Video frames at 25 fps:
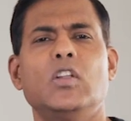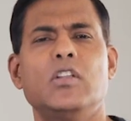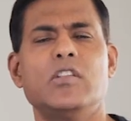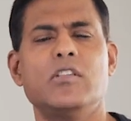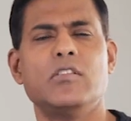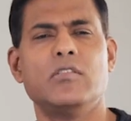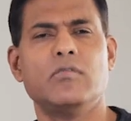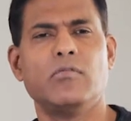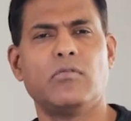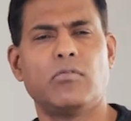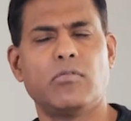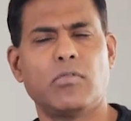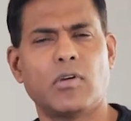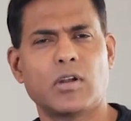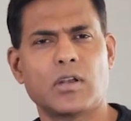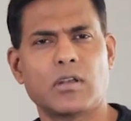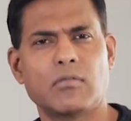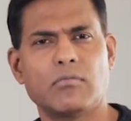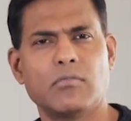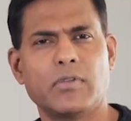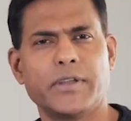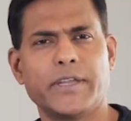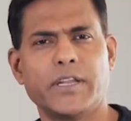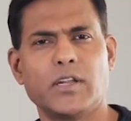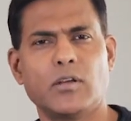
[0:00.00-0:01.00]
and what,
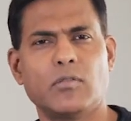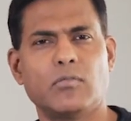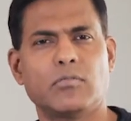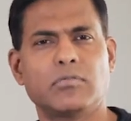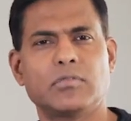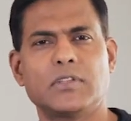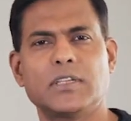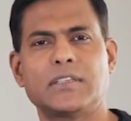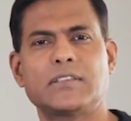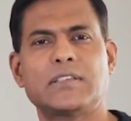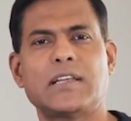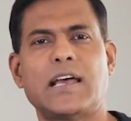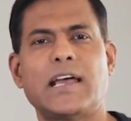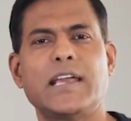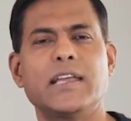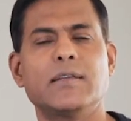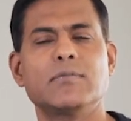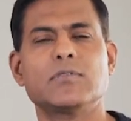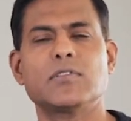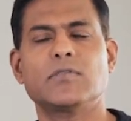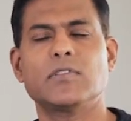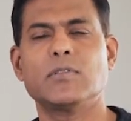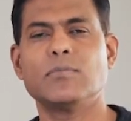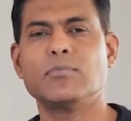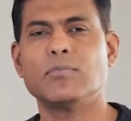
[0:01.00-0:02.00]
you know, the
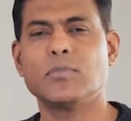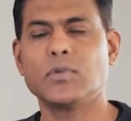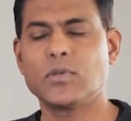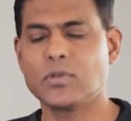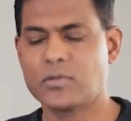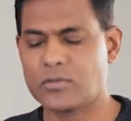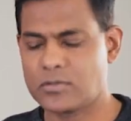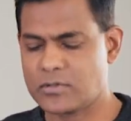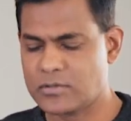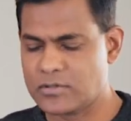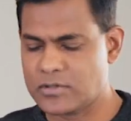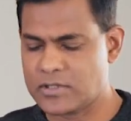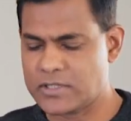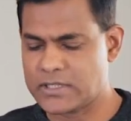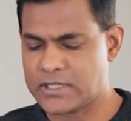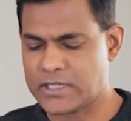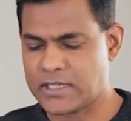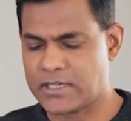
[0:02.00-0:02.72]
times of the moons